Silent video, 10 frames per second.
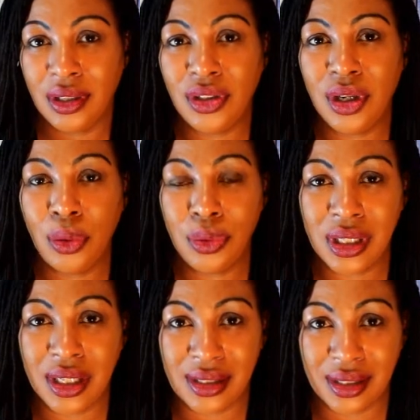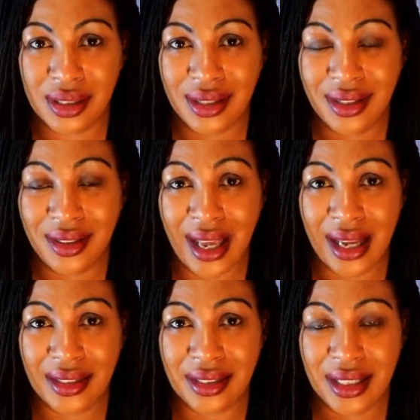notice
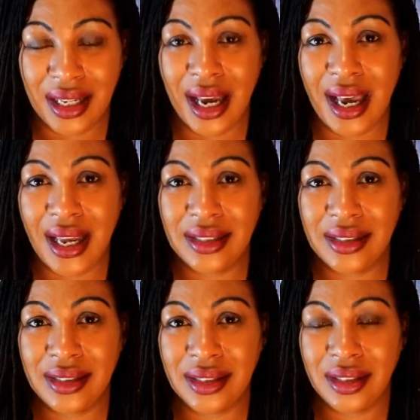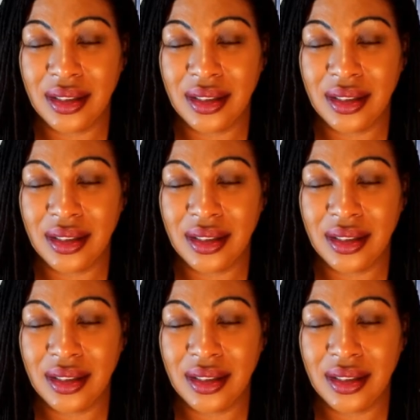that and